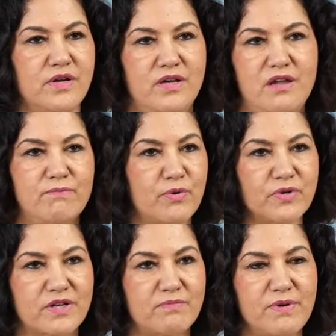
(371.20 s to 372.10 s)

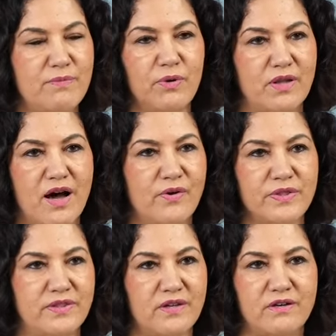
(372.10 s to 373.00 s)
important people
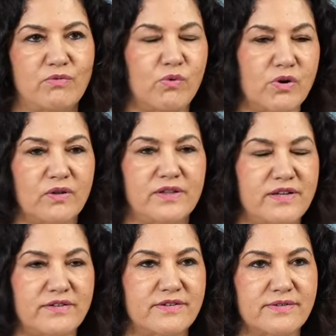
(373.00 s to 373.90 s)
out there, world
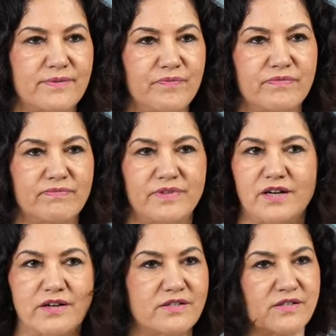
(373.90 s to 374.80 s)
leaders, they're
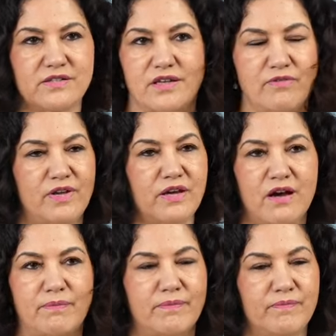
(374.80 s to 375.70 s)
not just giving
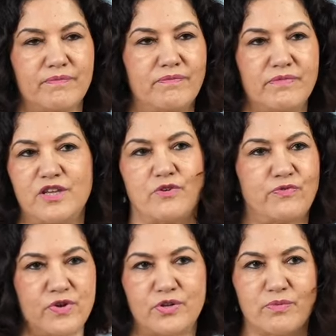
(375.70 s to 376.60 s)
up their
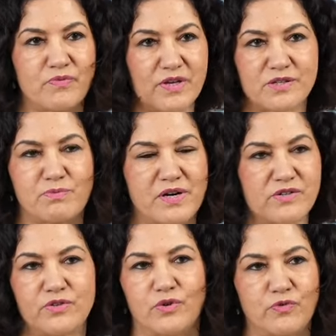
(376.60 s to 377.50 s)
freedom of
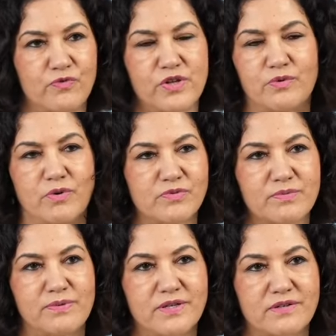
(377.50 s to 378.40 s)
expression or freedom of
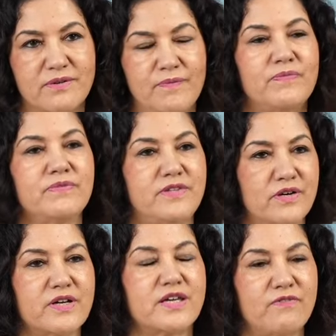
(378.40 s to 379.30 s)
speech. They
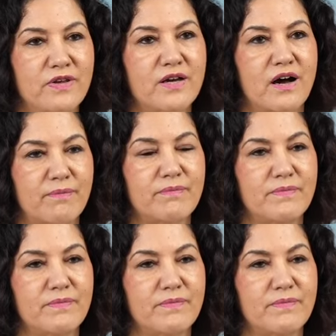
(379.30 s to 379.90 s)
are giving up